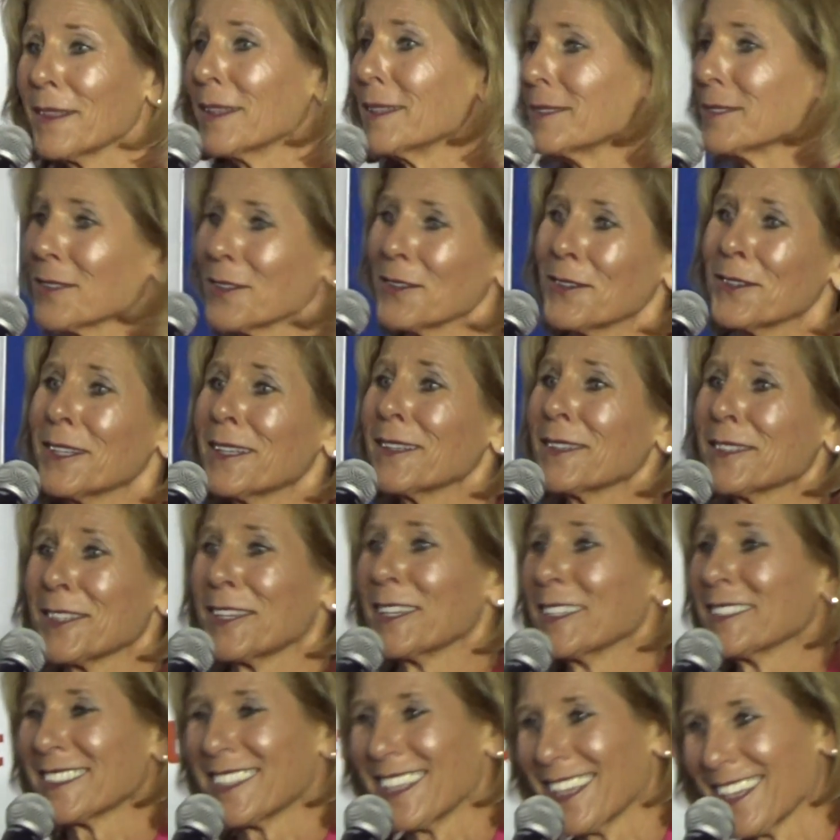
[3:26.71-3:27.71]
30
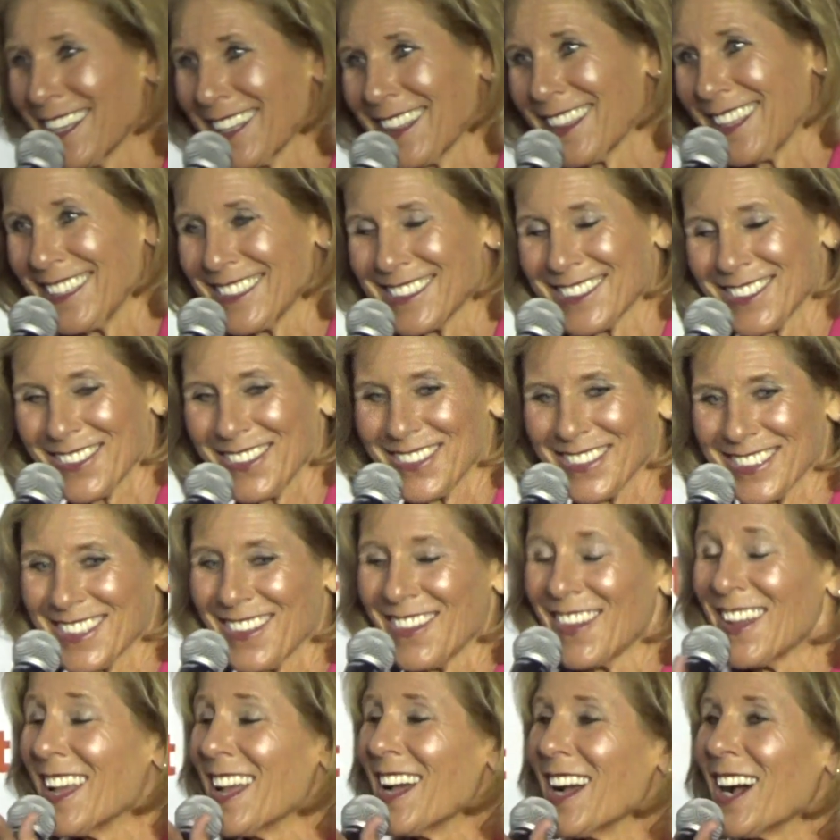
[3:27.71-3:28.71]
days, I get things thrown
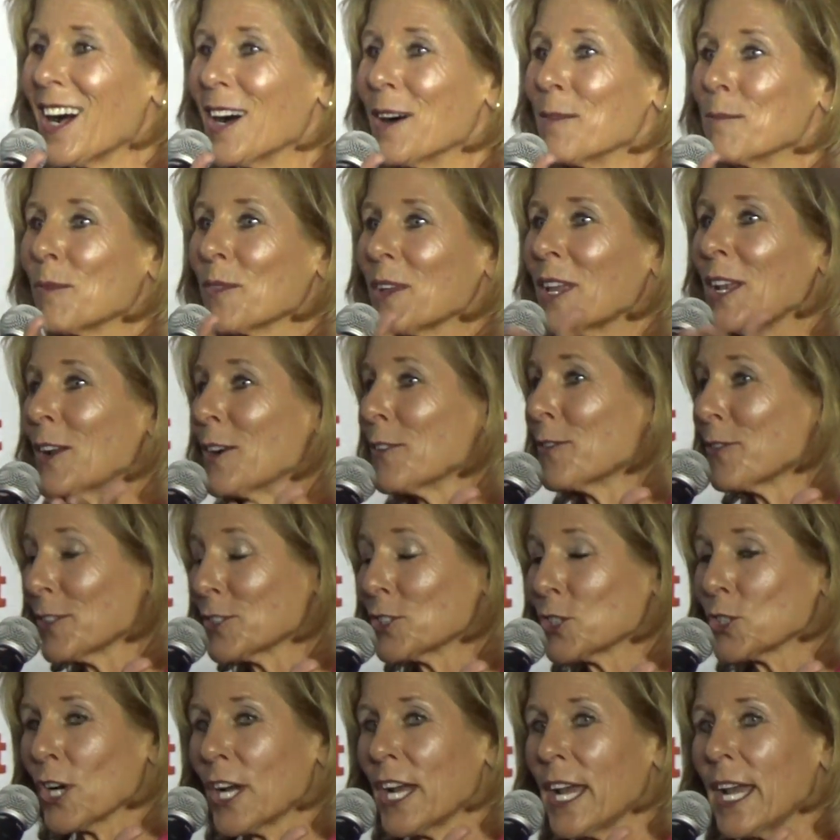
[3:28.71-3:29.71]
up, you know, for
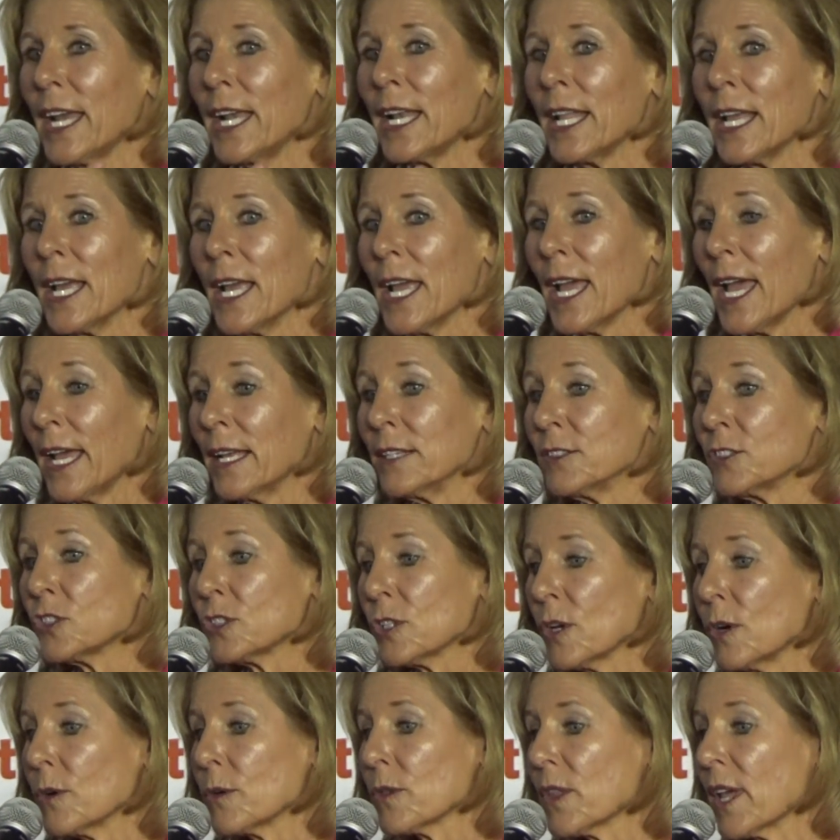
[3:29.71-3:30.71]
trade, and
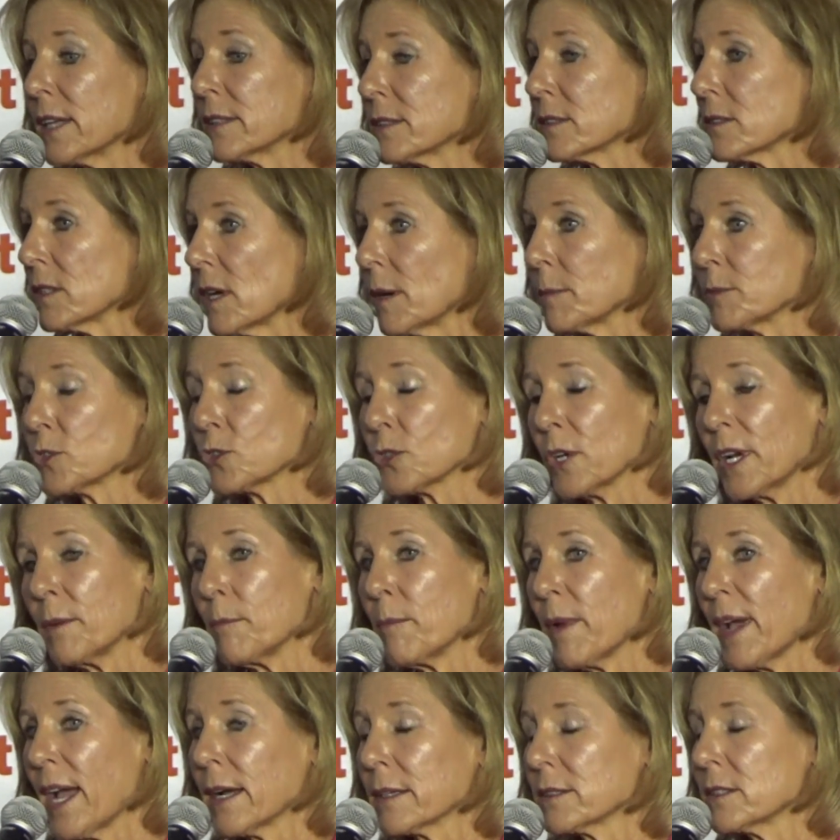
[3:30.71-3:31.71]
so that stops
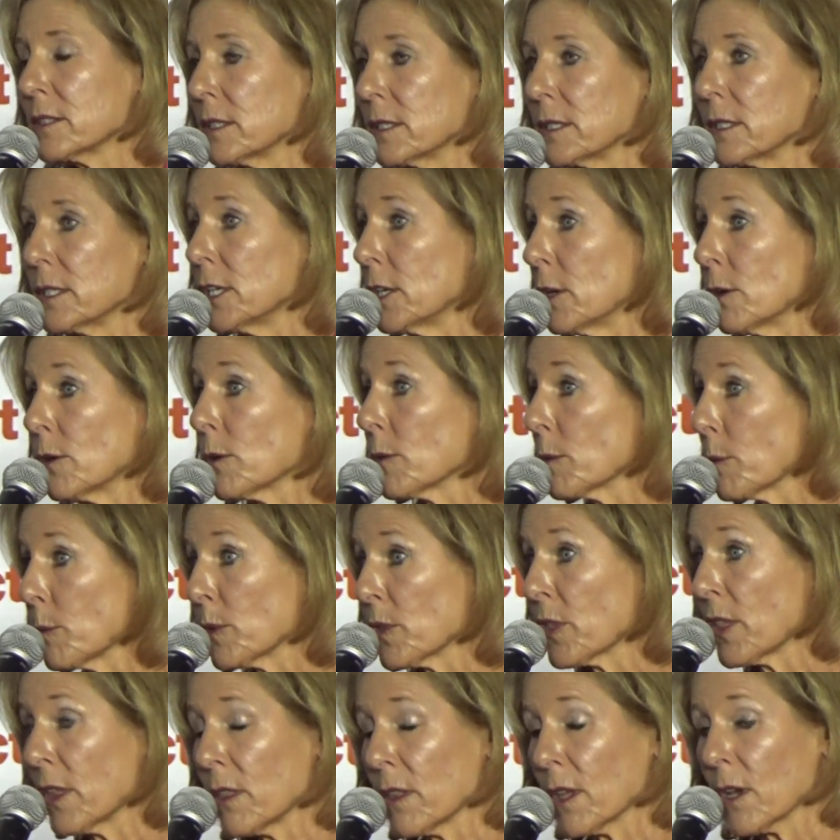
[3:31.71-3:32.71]
trade back to, you know,
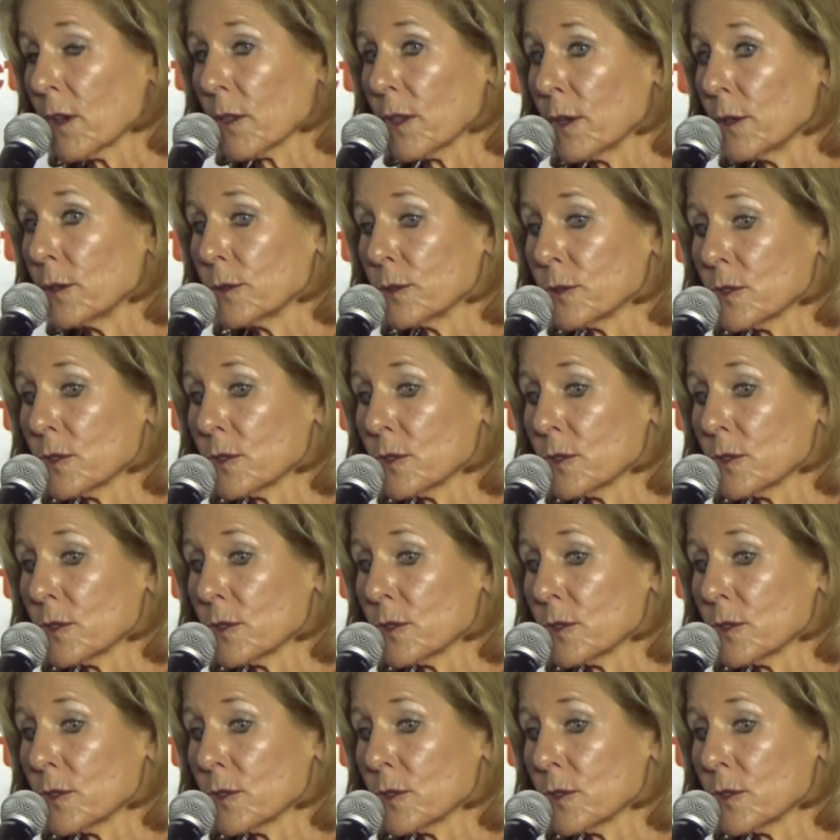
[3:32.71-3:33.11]
within that